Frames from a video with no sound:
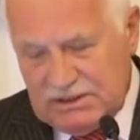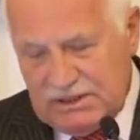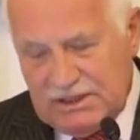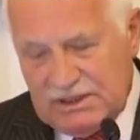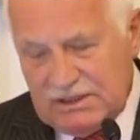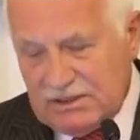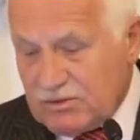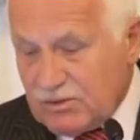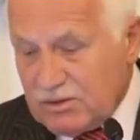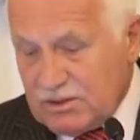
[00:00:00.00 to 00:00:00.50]

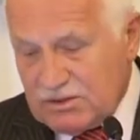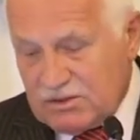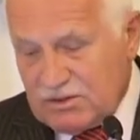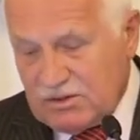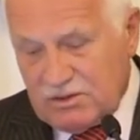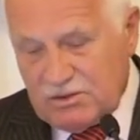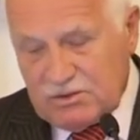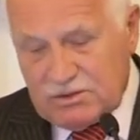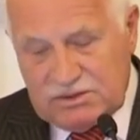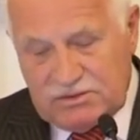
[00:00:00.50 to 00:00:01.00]
than to
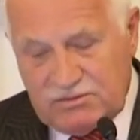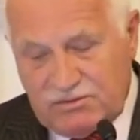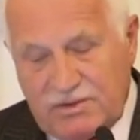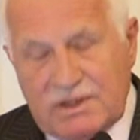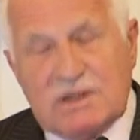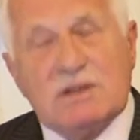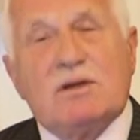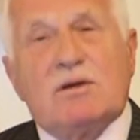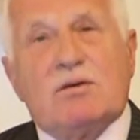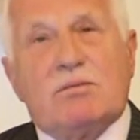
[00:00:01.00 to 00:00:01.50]
introduce
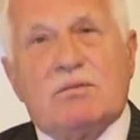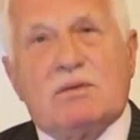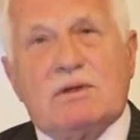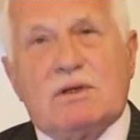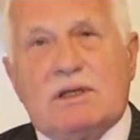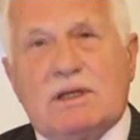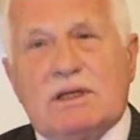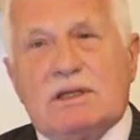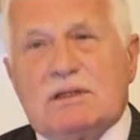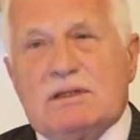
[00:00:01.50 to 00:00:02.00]
freedom
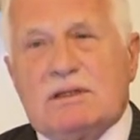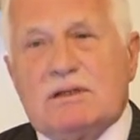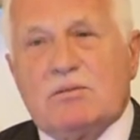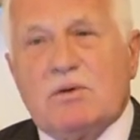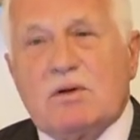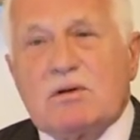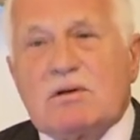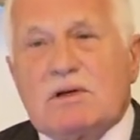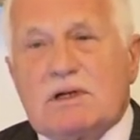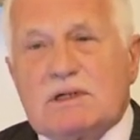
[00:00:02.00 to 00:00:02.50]
and
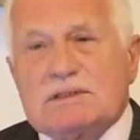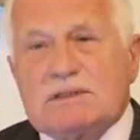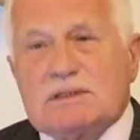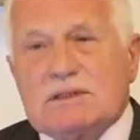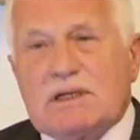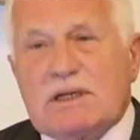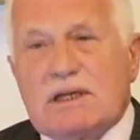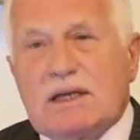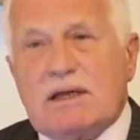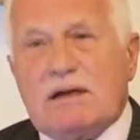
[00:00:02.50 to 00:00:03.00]
democracy
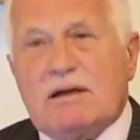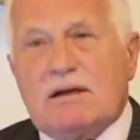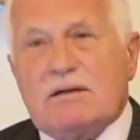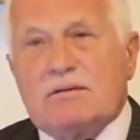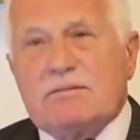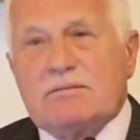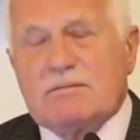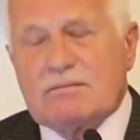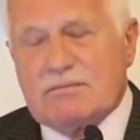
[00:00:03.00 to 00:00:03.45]
there.